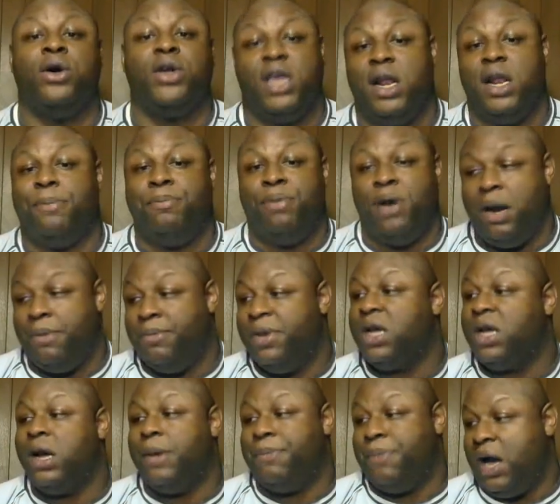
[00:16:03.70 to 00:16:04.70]
get a
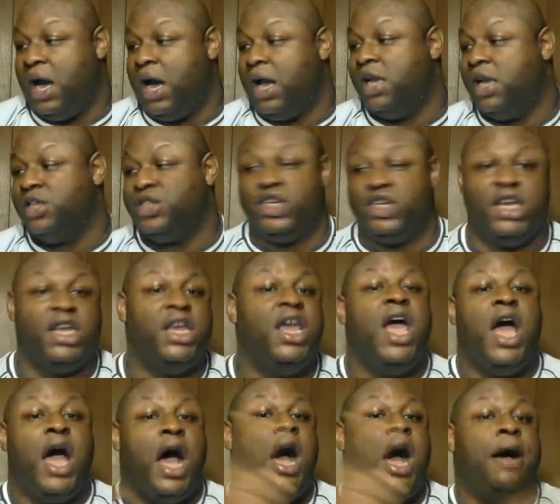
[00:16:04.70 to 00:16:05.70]
public apology.
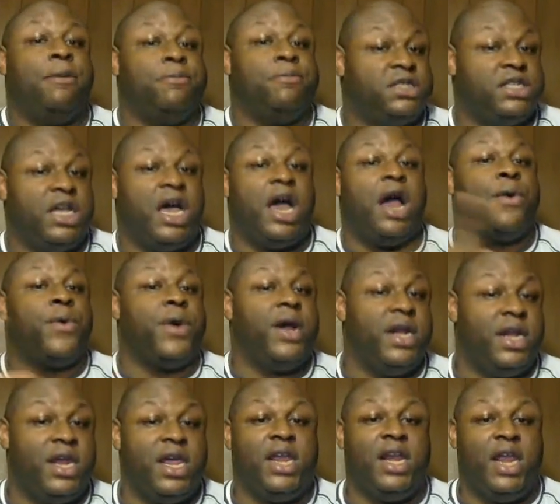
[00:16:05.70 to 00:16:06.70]
I'm sorry it
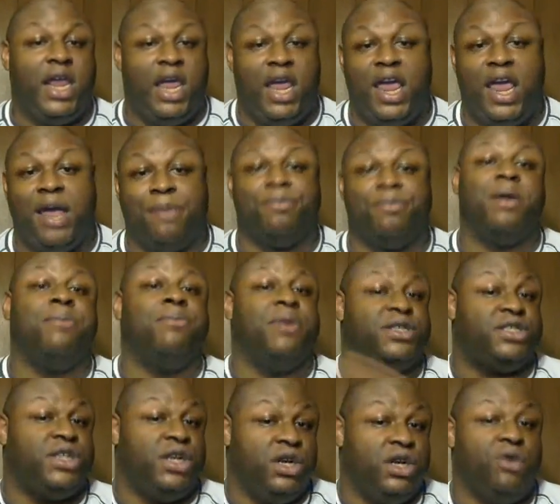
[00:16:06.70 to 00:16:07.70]
didn't happen,
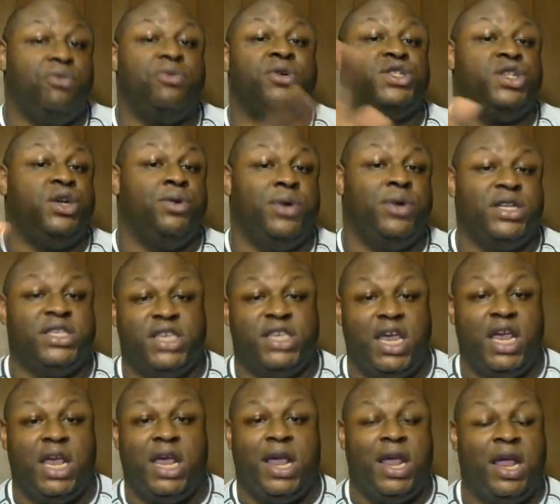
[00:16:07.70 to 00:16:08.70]
but you knew what you was
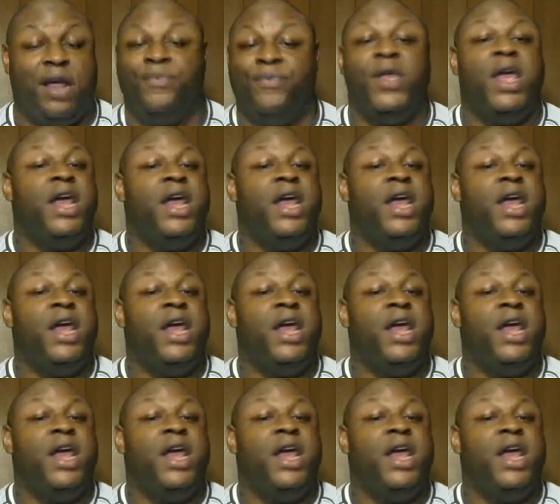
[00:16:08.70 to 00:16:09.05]
getting.